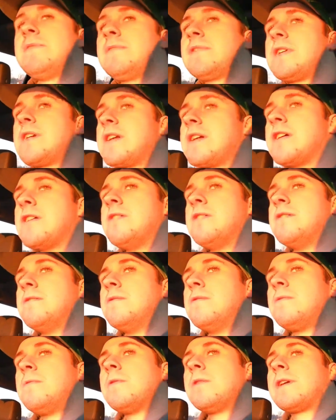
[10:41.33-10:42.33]
gonna go
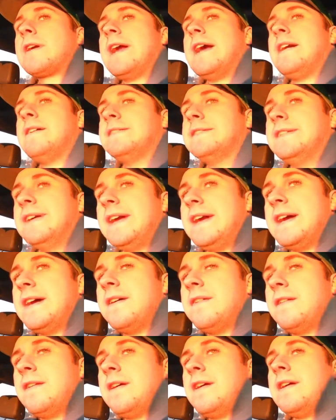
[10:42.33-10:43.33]
work out in
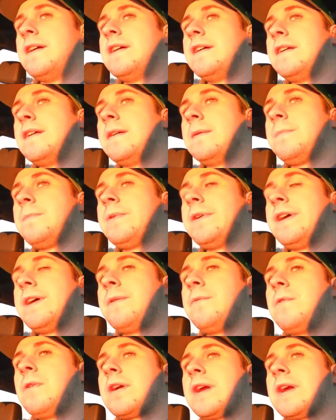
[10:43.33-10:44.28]
town. Probably work